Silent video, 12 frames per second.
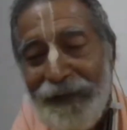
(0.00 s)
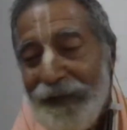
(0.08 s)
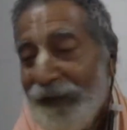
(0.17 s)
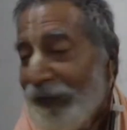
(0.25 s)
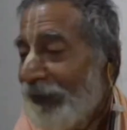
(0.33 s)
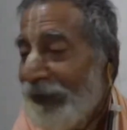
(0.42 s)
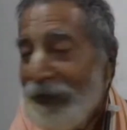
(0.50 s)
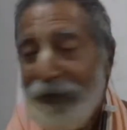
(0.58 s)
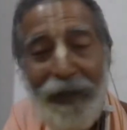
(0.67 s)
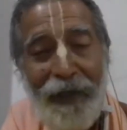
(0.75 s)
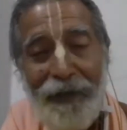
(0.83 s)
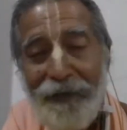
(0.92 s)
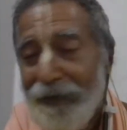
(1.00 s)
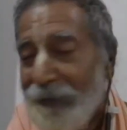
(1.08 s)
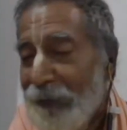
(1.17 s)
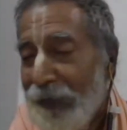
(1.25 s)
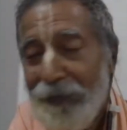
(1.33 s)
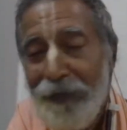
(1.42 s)
You know, Krishna is
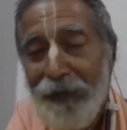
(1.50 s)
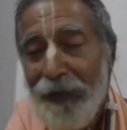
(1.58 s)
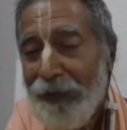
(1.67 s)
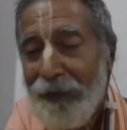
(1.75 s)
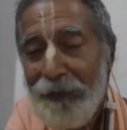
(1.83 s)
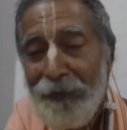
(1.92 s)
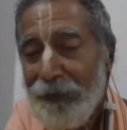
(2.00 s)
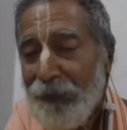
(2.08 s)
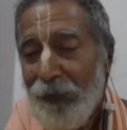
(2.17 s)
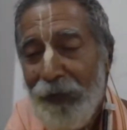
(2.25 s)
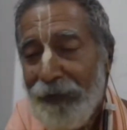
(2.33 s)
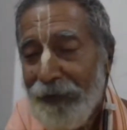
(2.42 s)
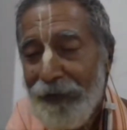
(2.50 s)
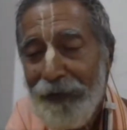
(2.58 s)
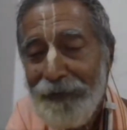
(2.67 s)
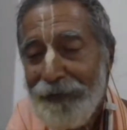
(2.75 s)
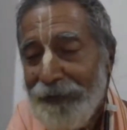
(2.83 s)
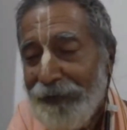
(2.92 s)
in Mathura,
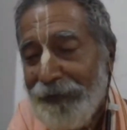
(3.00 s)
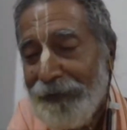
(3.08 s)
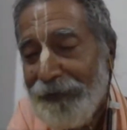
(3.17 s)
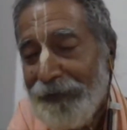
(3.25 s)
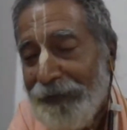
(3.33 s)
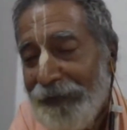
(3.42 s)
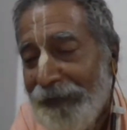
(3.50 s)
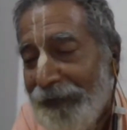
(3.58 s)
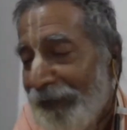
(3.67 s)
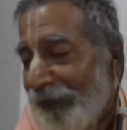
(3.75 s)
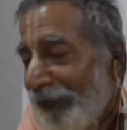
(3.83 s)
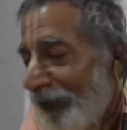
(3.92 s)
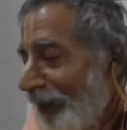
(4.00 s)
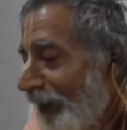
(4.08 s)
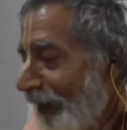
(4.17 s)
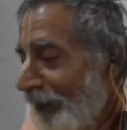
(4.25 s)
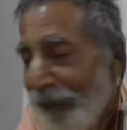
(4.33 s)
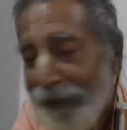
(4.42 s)
Dwarka.
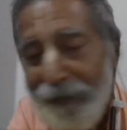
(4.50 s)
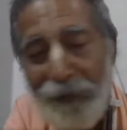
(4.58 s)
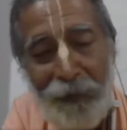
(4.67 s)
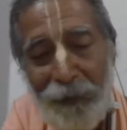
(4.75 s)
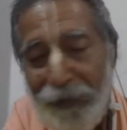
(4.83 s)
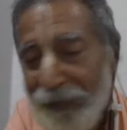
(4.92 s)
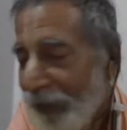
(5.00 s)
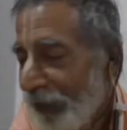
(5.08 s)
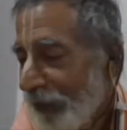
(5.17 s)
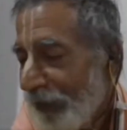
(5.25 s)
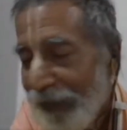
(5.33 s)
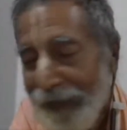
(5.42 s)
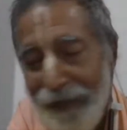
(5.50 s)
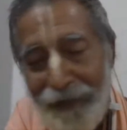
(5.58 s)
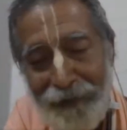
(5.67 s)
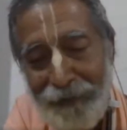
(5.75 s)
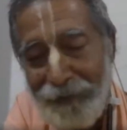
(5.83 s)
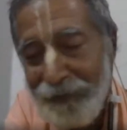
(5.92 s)
And here gopis are
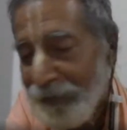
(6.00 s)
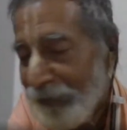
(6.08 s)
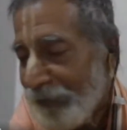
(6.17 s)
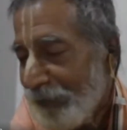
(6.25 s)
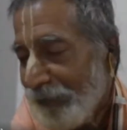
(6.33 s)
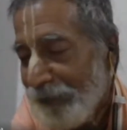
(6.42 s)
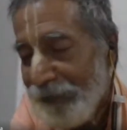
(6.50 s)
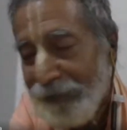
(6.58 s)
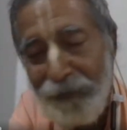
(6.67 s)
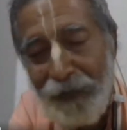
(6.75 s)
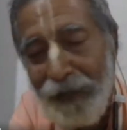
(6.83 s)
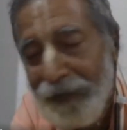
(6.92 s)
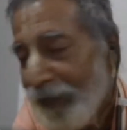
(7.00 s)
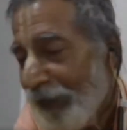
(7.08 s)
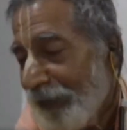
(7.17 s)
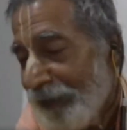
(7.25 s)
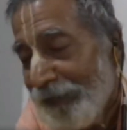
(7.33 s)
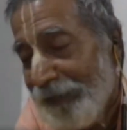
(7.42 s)
crying. Why
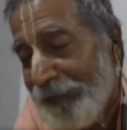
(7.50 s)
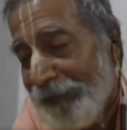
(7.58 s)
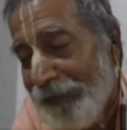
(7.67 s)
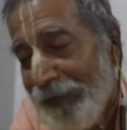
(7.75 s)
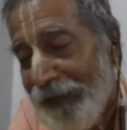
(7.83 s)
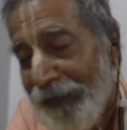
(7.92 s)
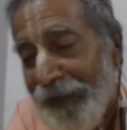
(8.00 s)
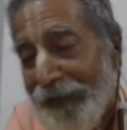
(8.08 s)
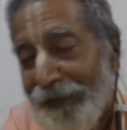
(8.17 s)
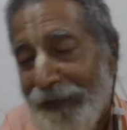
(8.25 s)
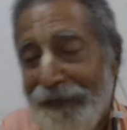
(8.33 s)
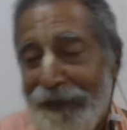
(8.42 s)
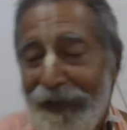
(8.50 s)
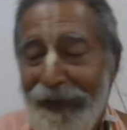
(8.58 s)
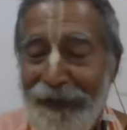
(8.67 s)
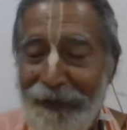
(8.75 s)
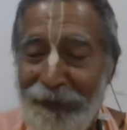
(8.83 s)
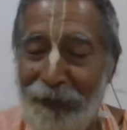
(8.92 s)
then? They
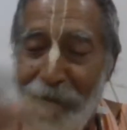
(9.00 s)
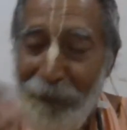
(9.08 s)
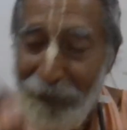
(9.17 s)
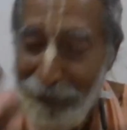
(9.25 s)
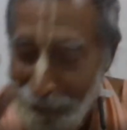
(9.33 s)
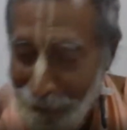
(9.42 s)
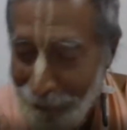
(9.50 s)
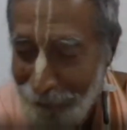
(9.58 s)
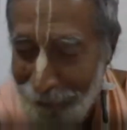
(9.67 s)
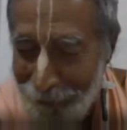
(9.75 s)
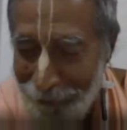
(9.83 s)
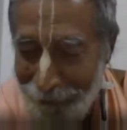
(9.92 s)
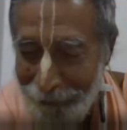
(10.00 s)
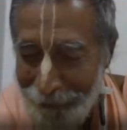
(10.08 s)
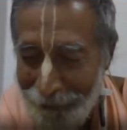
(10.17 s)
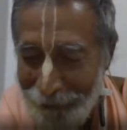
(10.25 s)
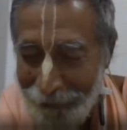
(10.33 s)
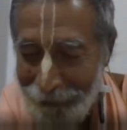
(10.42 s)
say,
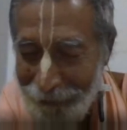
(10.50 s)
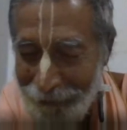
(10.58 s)
Abhino.